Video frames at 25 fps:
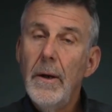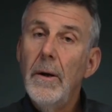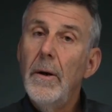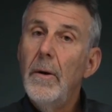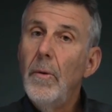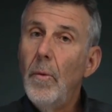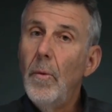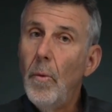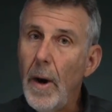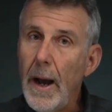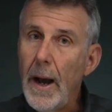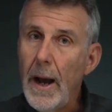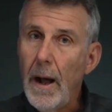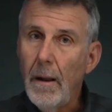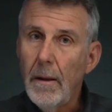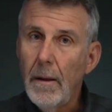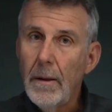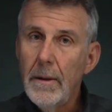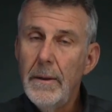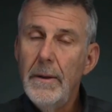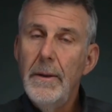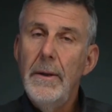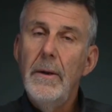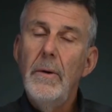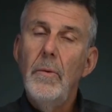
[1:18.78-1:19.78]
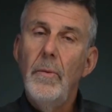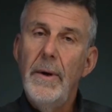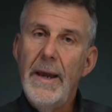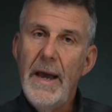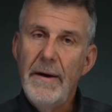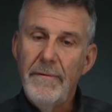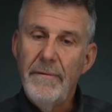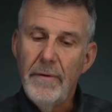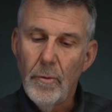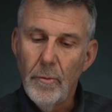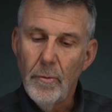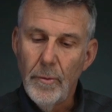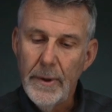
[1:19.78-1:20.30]
Well, we
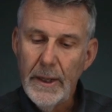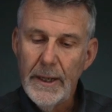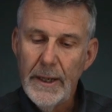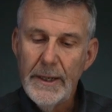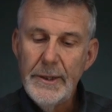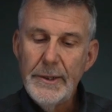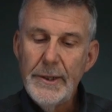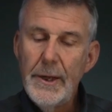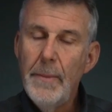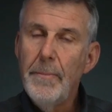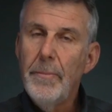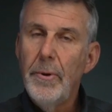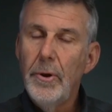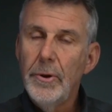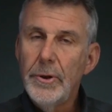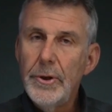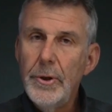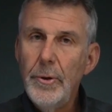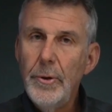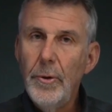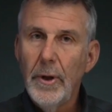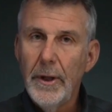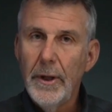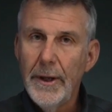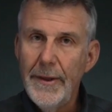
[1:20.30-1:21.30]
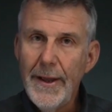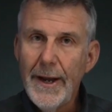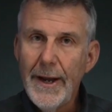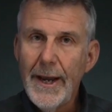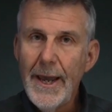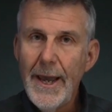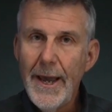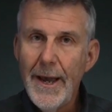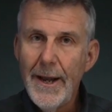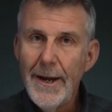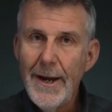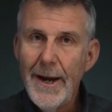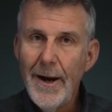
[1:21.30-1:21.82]
have a really simple tool in the
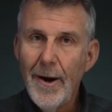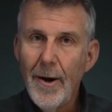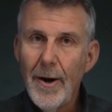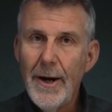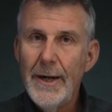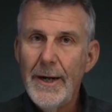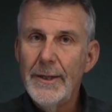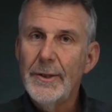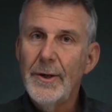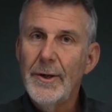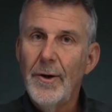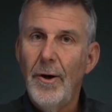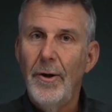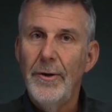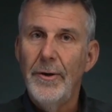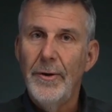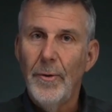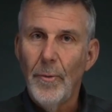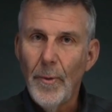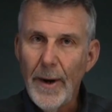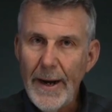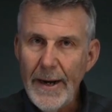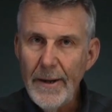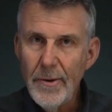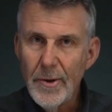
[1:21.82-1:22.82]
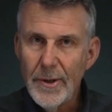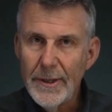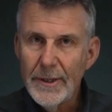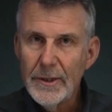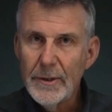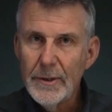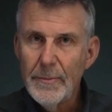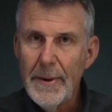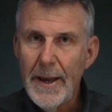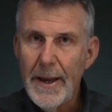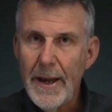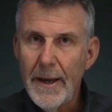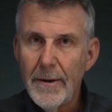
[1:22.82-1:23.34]
kit here, and it's called a range
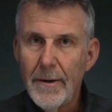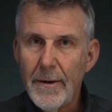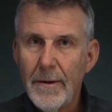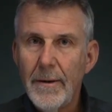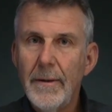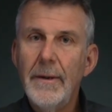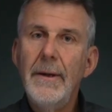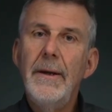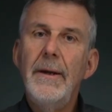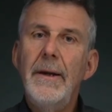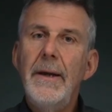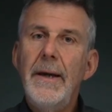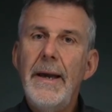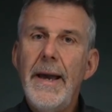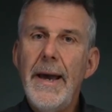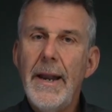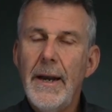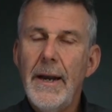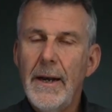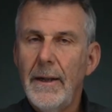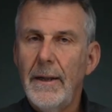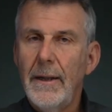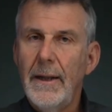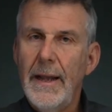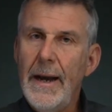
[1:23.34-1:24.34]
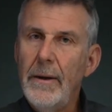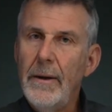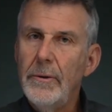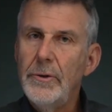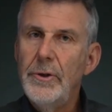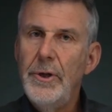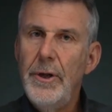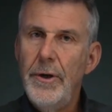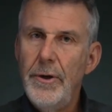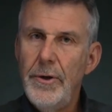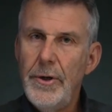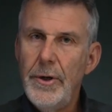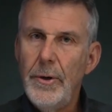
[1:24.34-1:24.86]
expander, and it allows
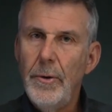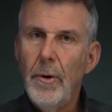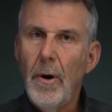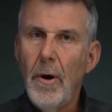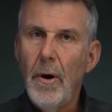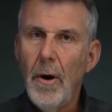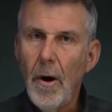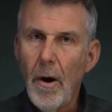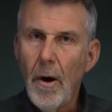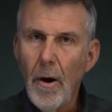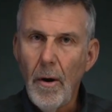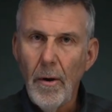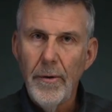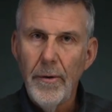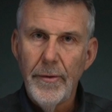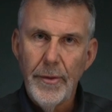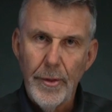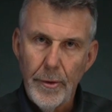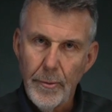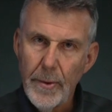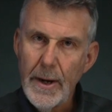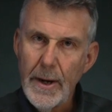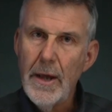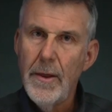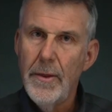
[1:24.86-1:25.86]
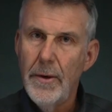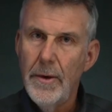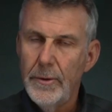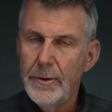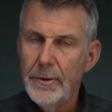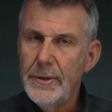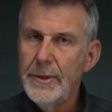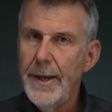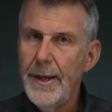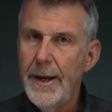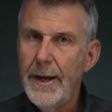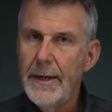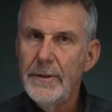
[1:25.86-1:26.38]
you to do all 3 of
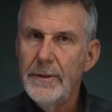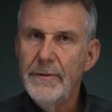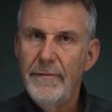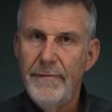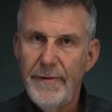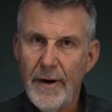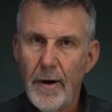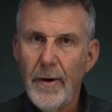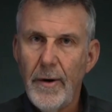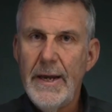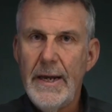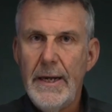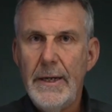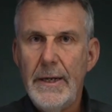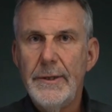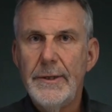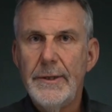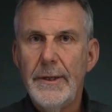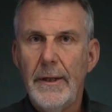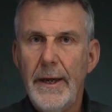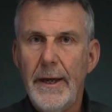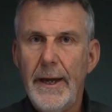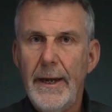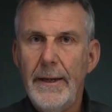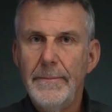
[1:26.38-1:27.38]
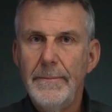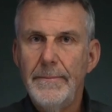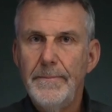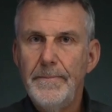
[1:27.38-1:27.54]
those things very easily.